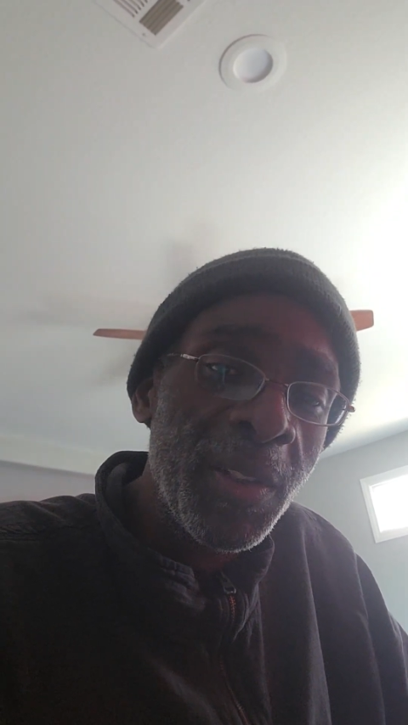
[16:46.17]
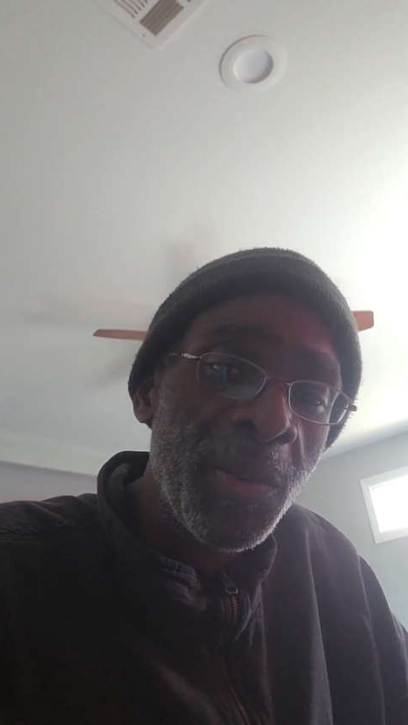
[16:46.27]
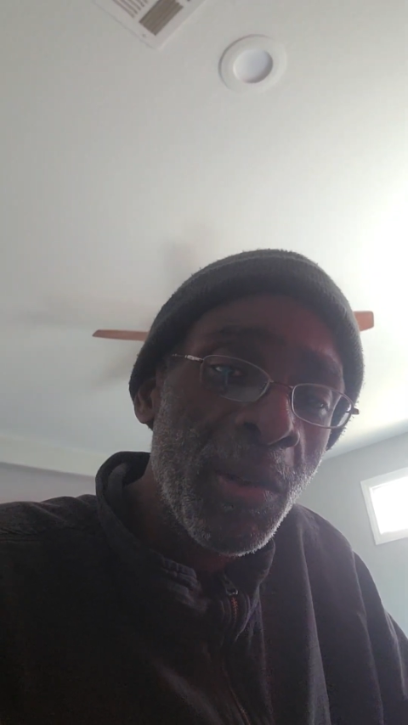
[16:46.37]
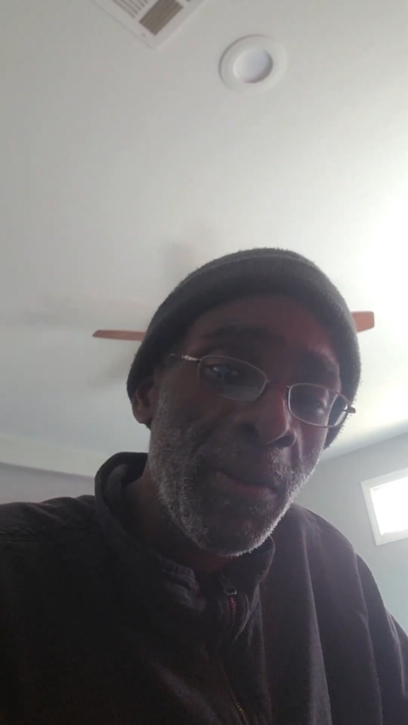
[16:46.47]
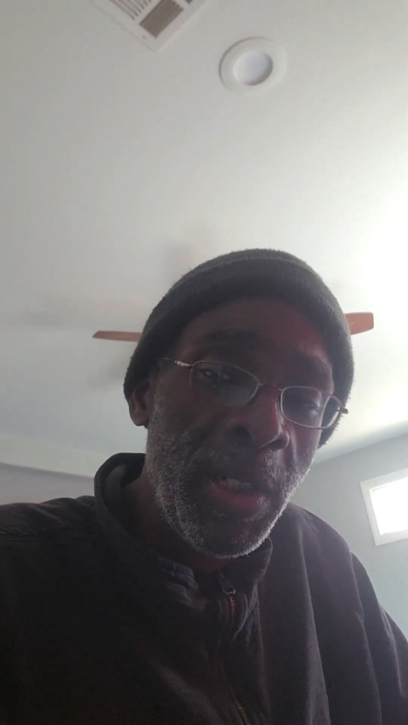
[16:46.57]

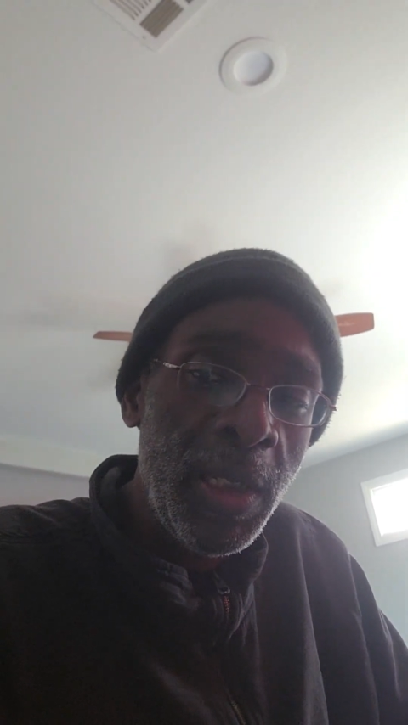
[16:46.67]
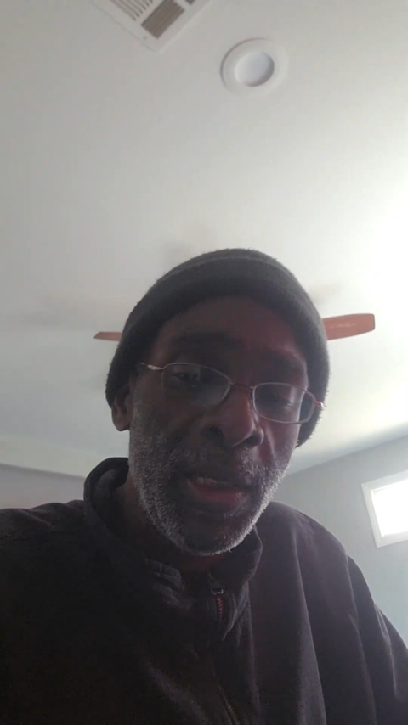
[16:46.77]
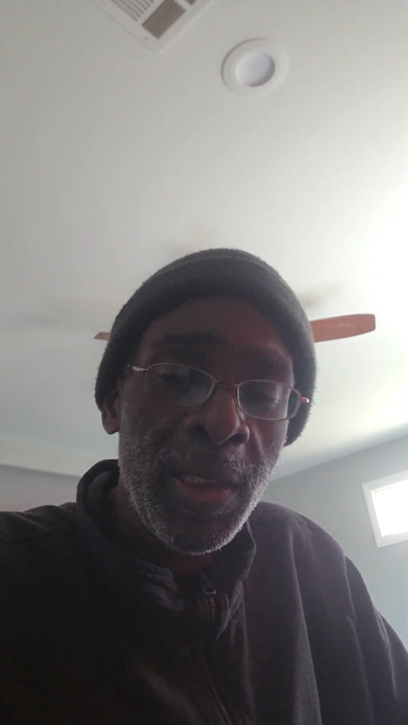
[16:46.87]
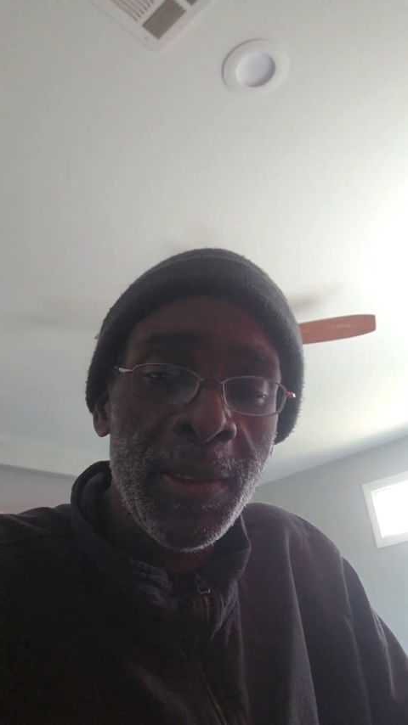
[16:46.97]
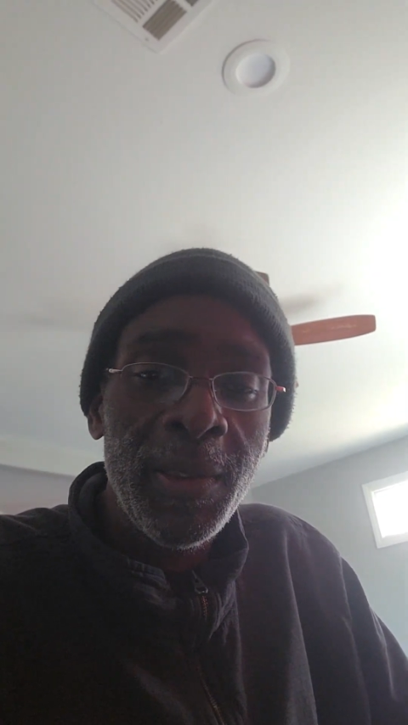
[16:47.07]
authority.
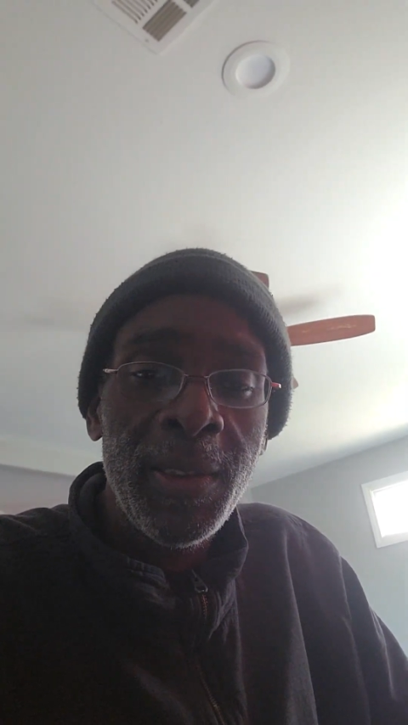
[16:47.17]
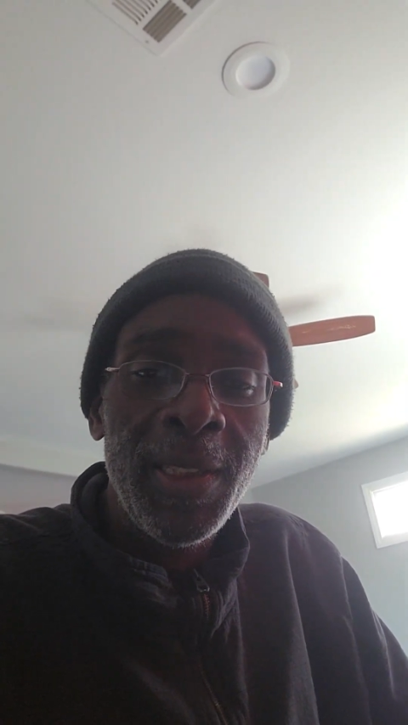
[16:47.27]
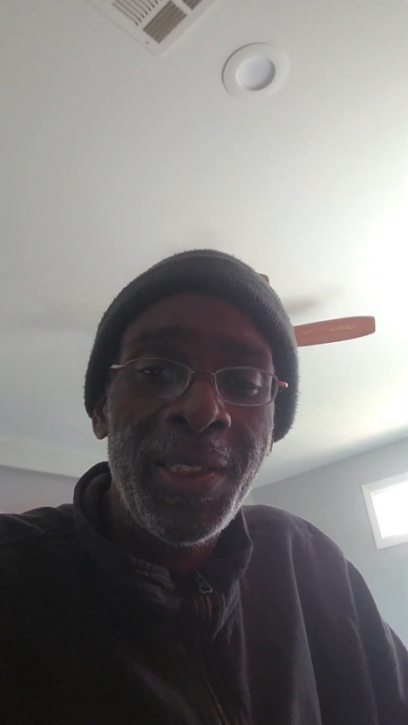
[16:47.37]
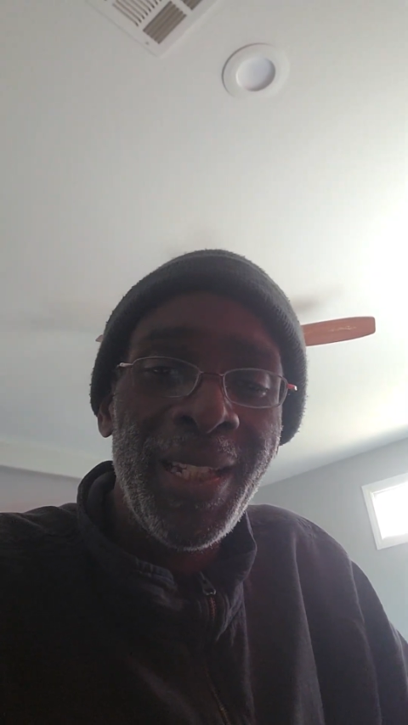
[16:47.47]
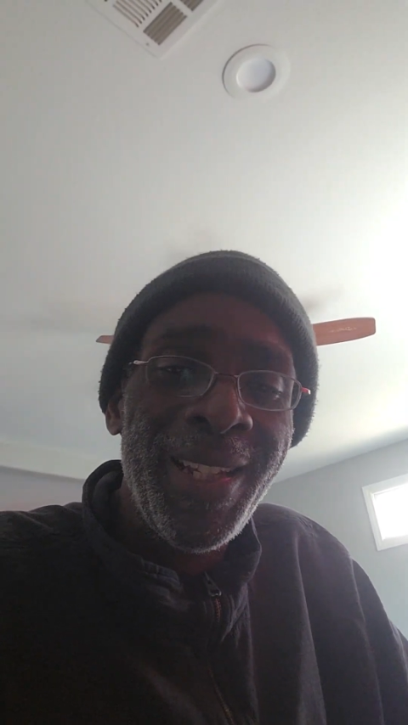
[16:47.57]

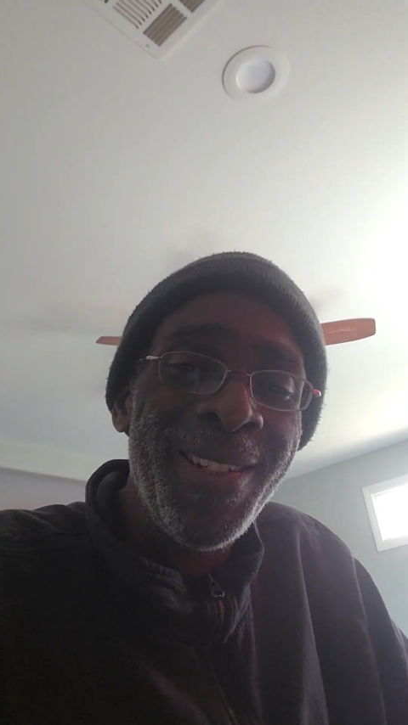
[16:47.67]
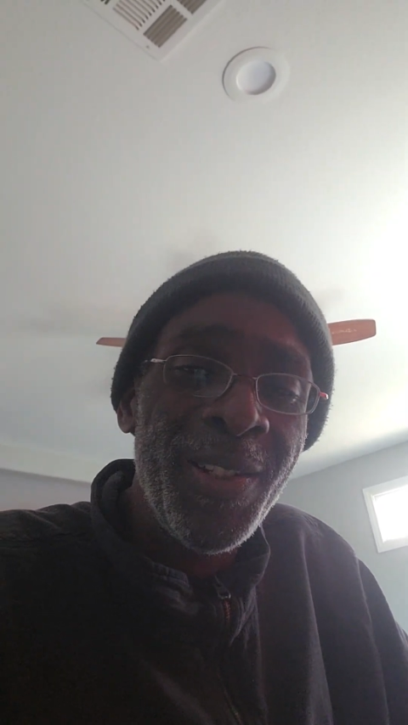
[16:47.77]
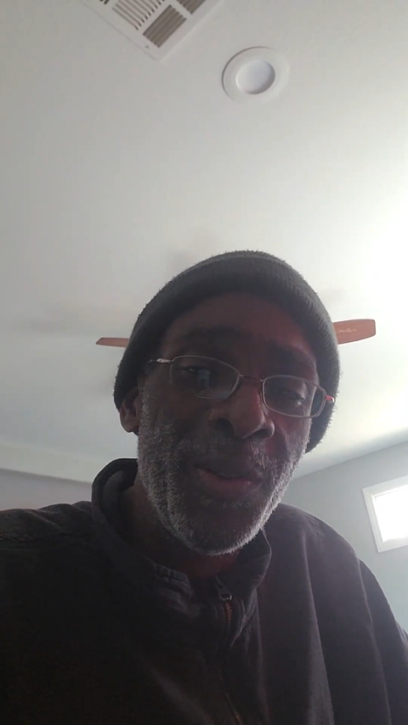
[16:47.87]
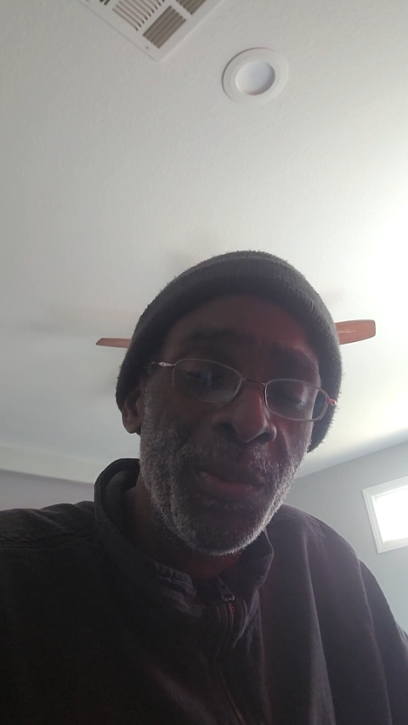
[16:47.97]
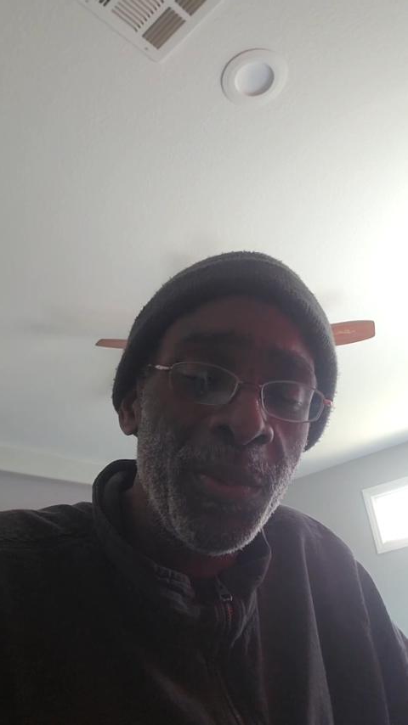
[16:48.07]
It's in
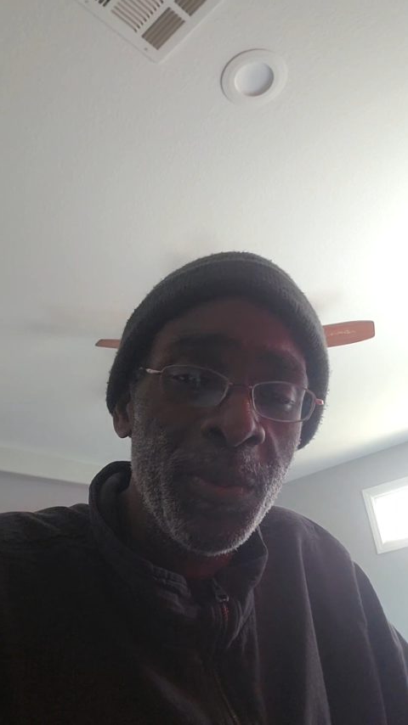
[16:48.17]
you.